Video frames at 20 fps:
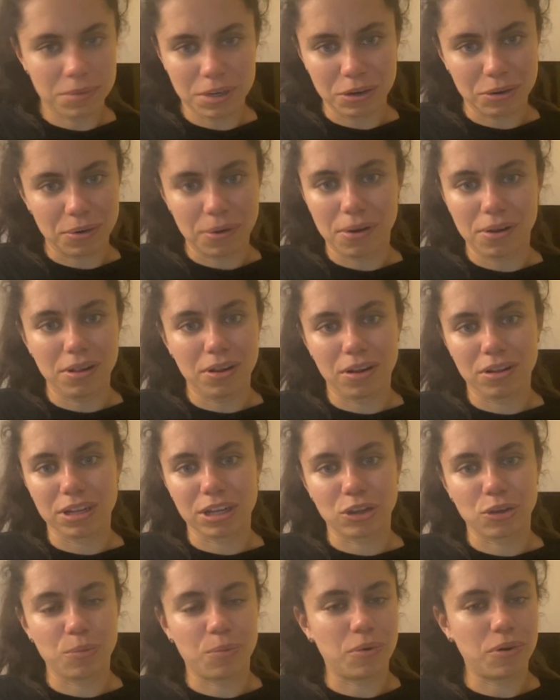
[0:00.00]
all the
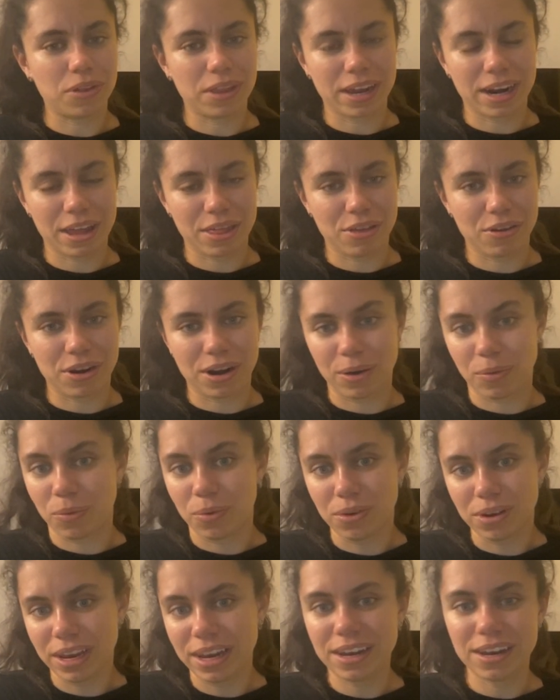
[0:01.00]
support that I thought I
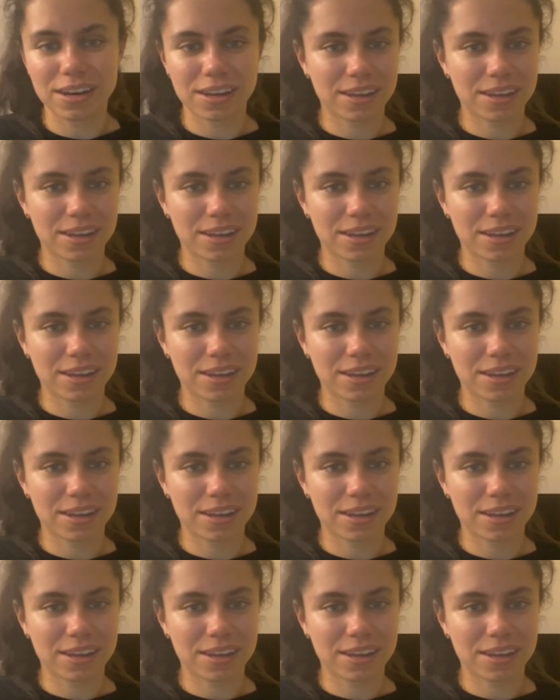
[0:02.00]
would need.